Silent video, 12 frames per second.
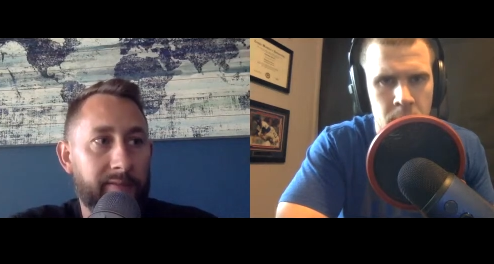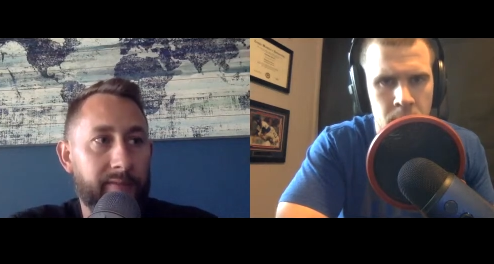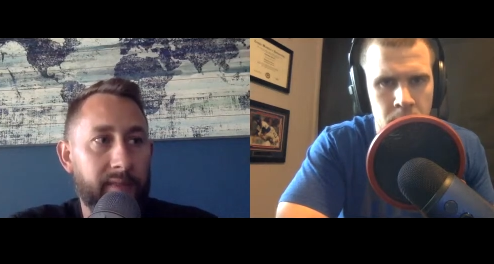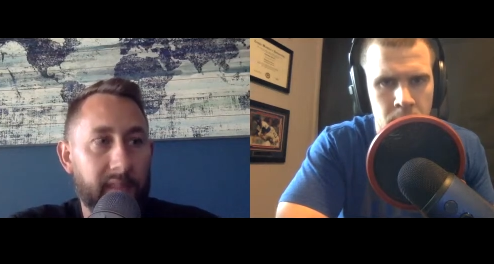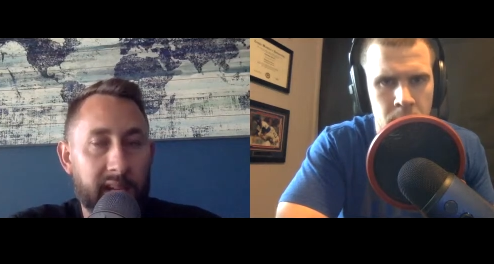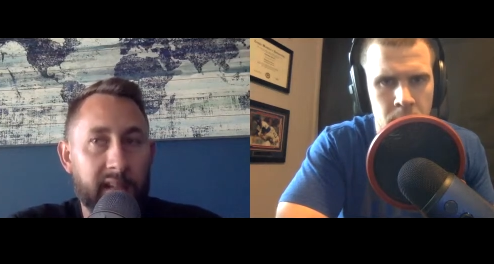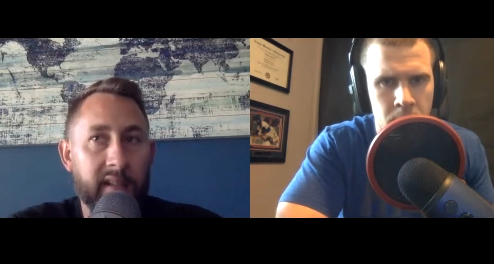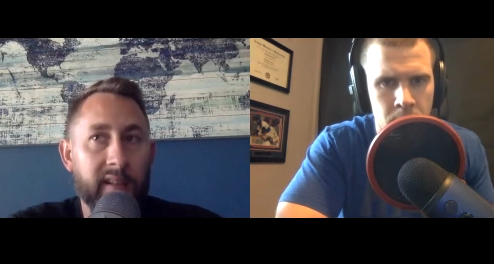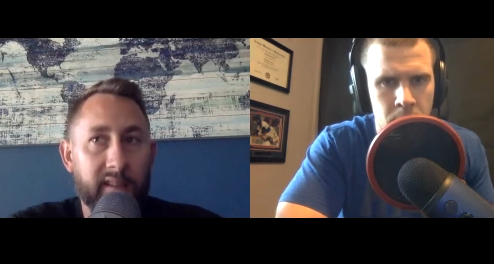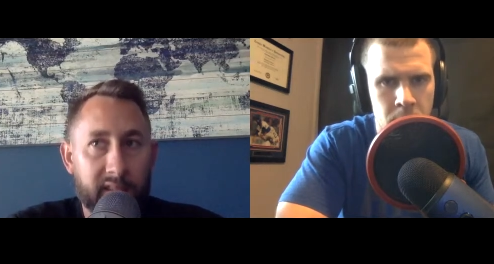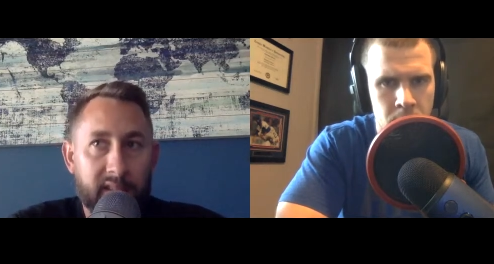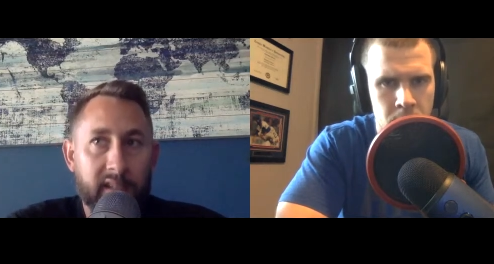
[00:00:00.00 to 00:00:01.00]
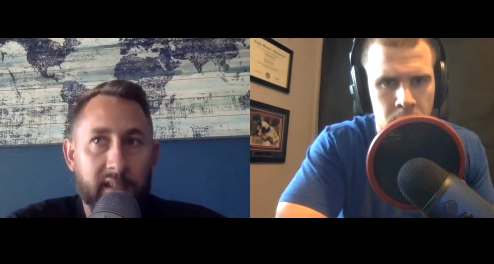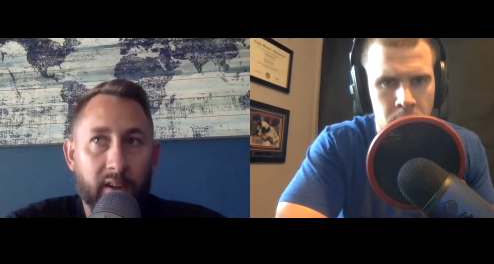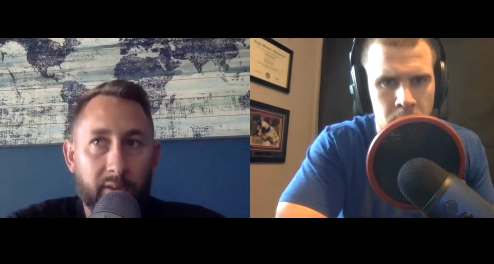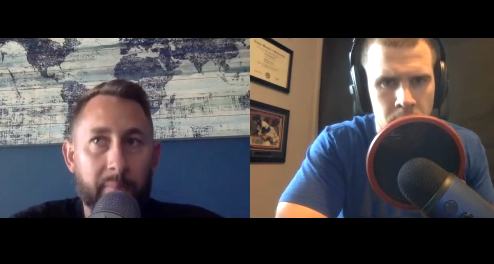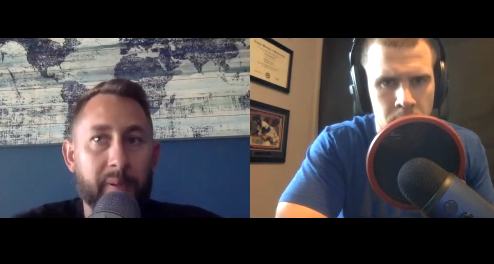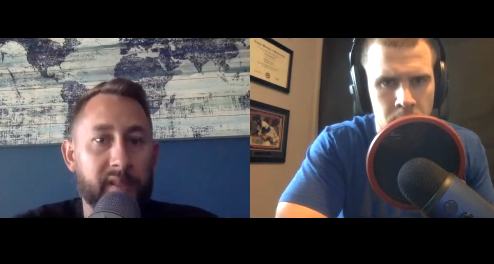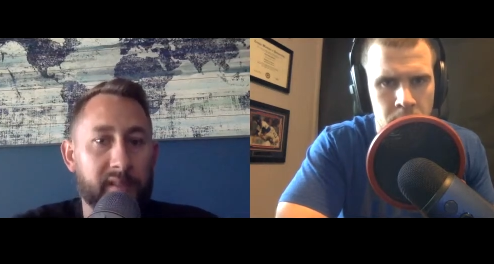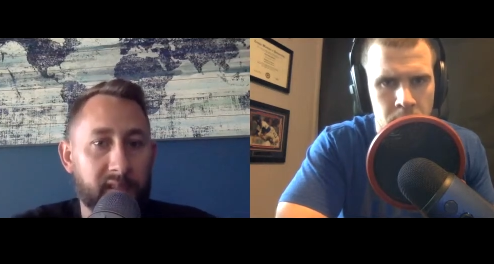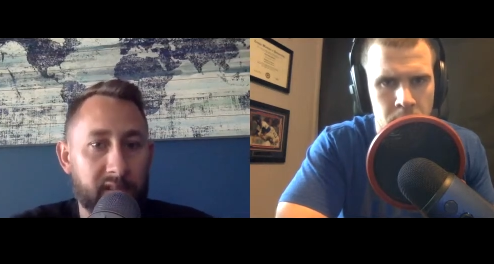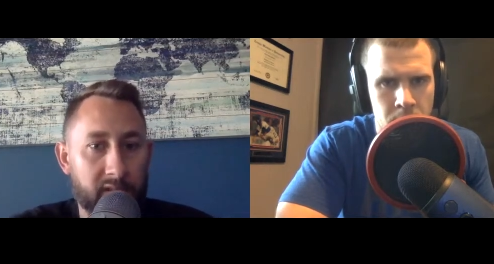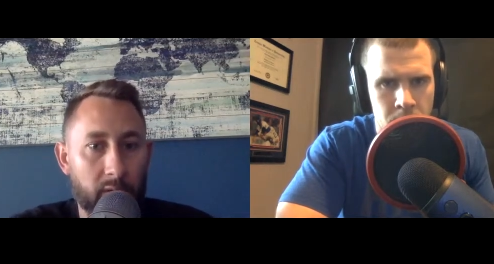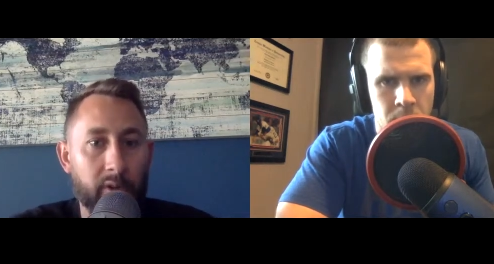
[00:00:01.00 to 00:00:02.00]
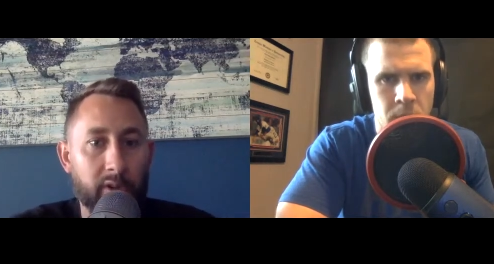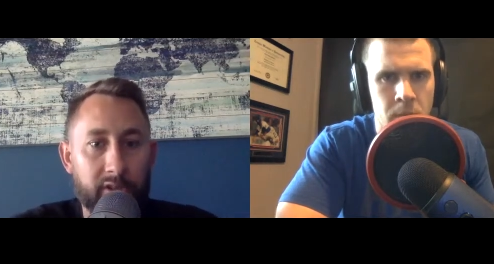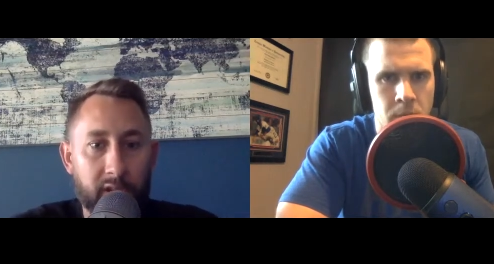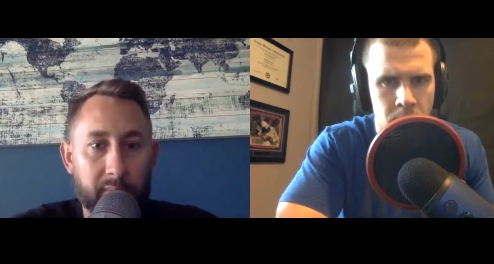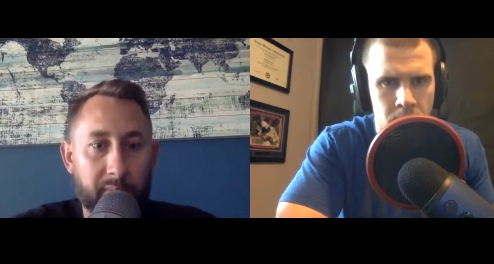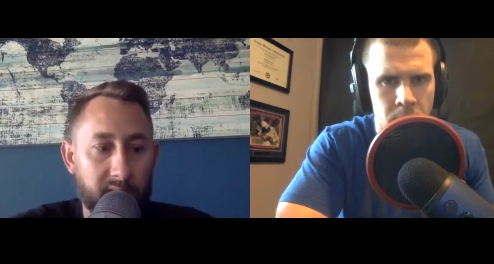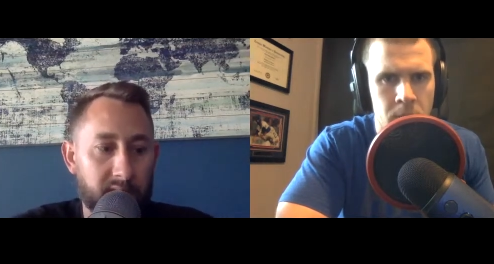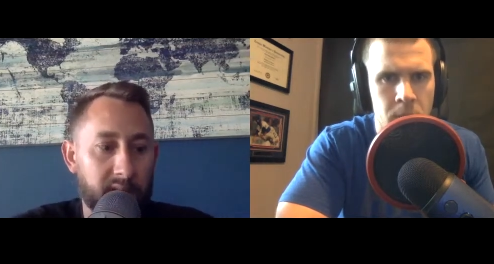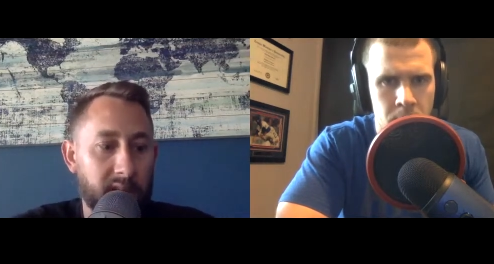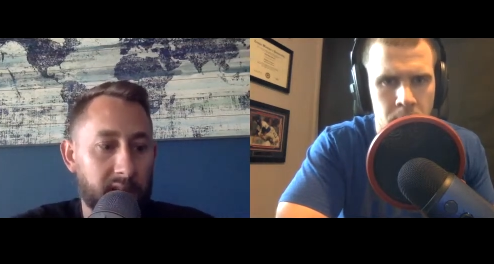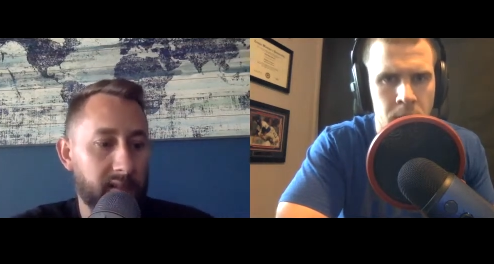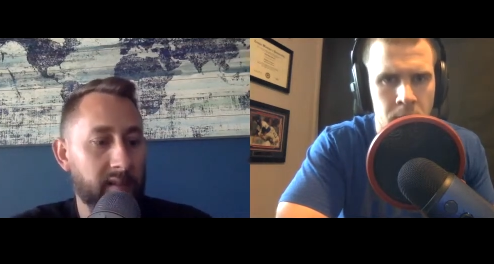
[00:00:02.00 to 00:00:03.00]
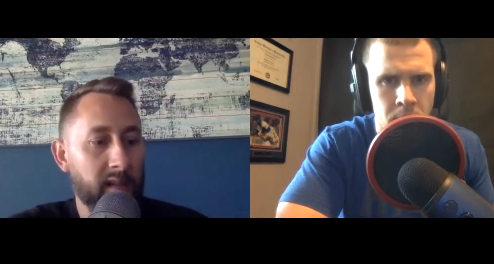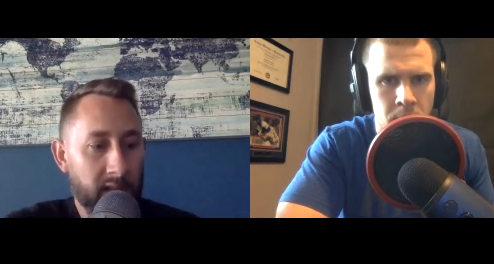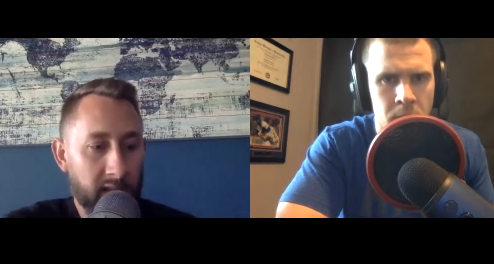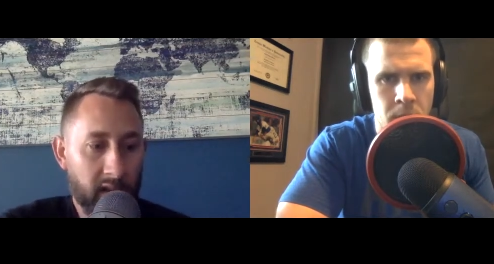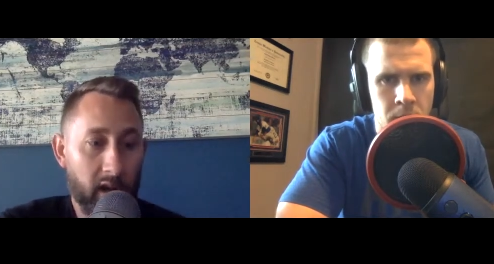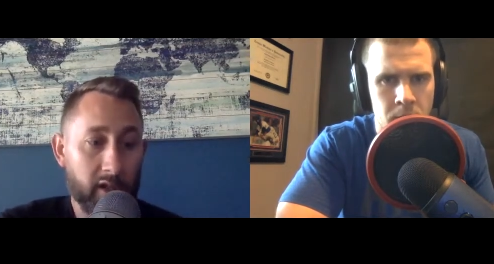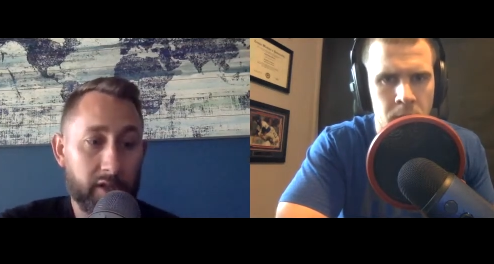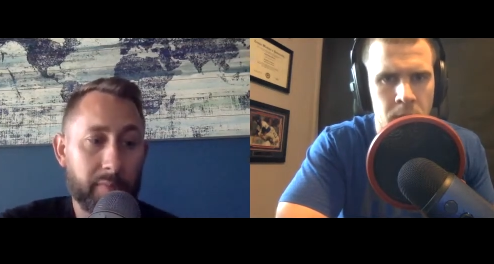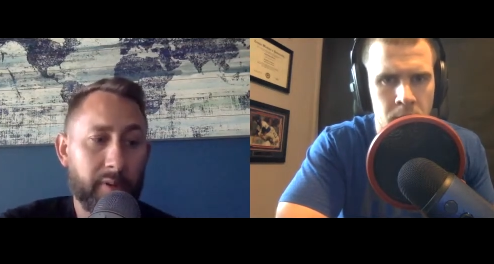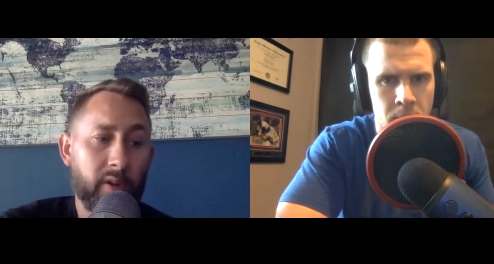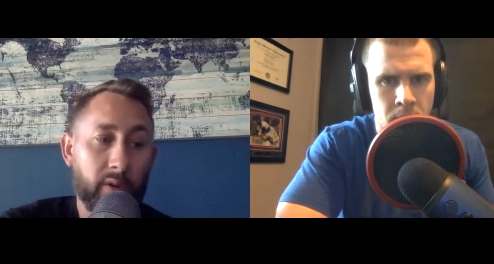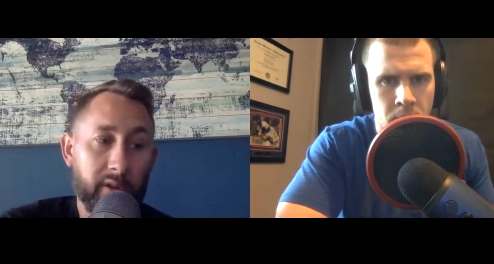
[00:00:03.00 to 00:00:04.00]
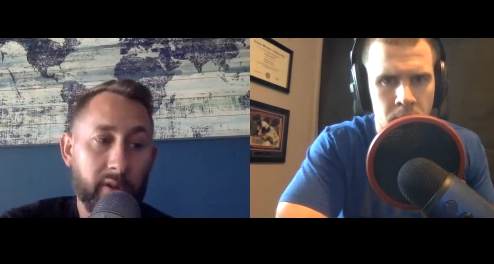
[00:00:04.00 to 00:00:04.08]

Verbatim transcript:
Speaker 1: in you know, the business ownership and, and entrepreneurial